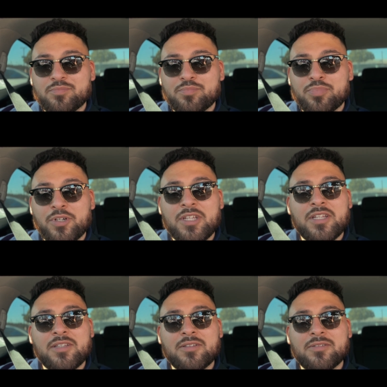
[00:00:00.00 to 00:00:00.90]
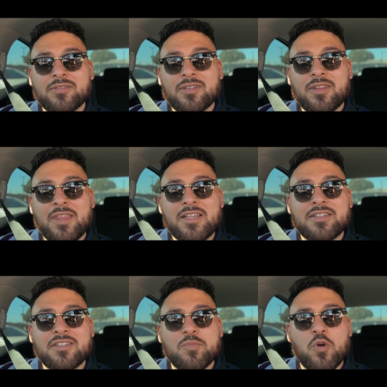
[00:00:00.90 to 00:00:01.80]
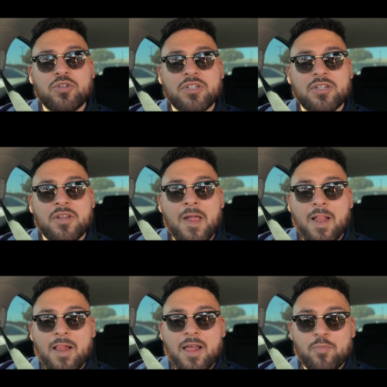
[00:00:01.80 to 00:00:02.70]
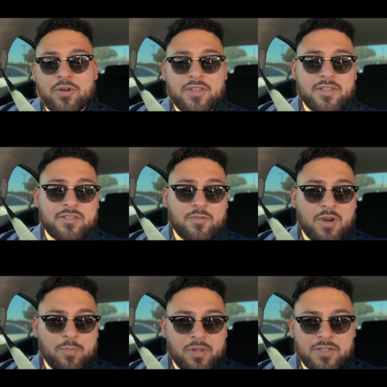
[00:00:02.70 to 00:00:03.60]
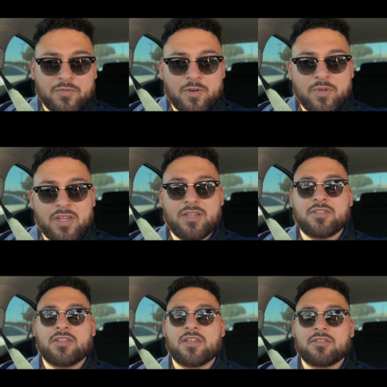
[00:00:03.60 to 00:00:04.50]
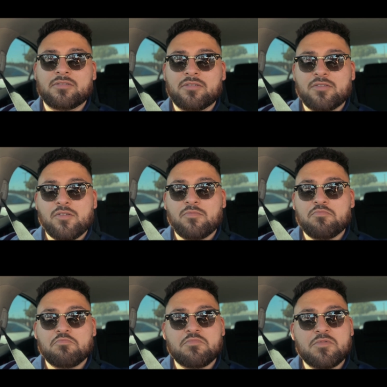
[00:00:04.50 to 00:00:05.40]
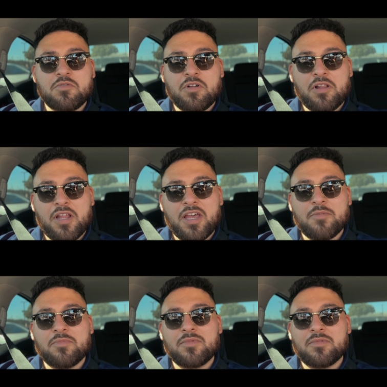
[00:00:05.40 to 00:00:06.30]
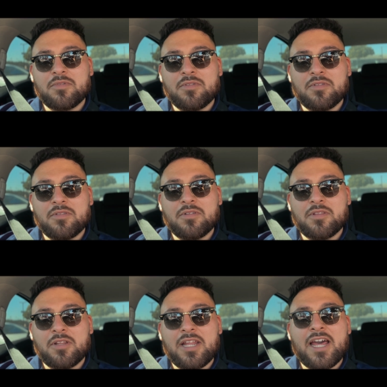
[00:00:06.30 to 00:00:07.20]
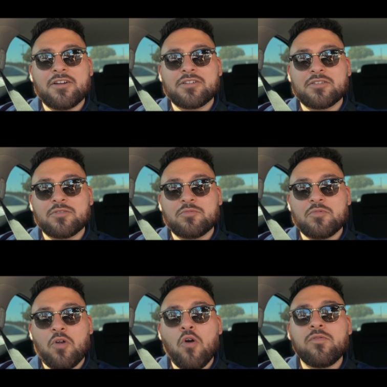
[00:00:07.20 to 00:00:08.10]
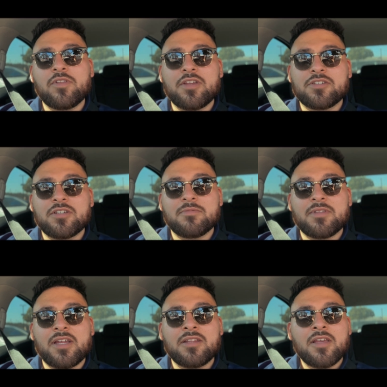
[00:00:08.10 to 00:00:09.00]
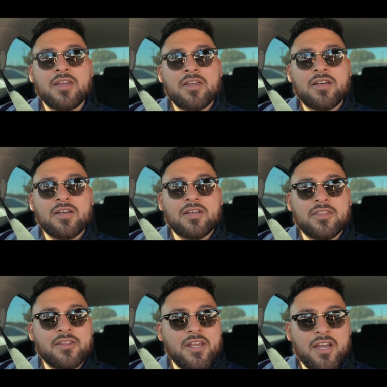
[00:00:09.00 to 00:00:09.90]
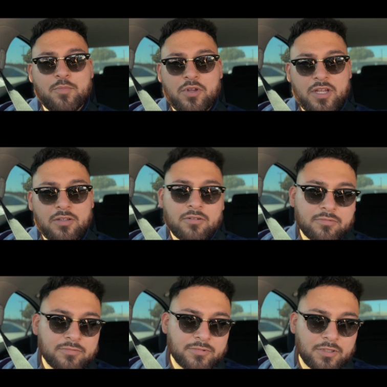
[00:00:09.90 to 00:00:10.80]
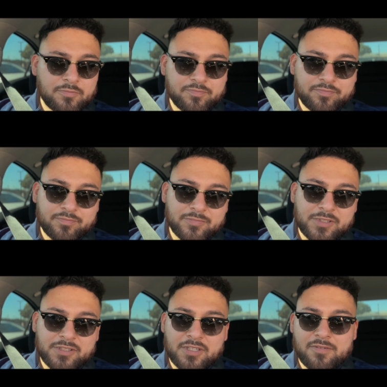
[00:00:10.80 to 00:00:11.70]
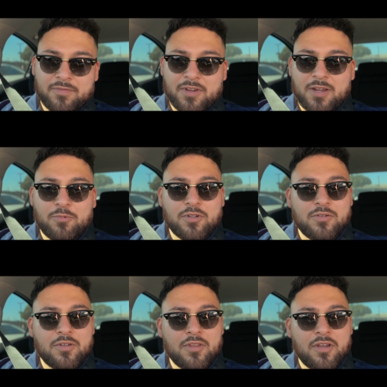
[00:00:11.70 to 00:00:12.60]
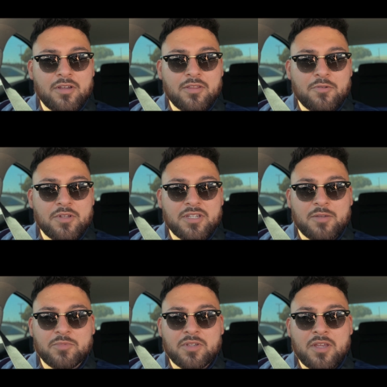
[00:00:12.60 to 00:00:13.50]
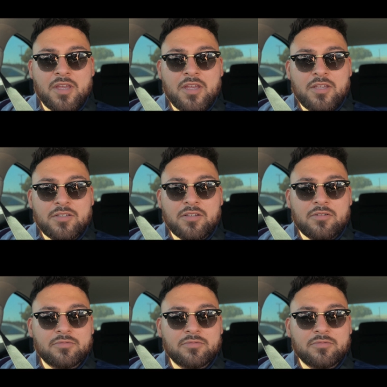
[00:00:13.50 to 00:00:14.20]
putting things into motion and putting things in the right place for America to then climb the ladder to hopefully achieve that tricampeonato. So let's see if they're able to do it 3 times. So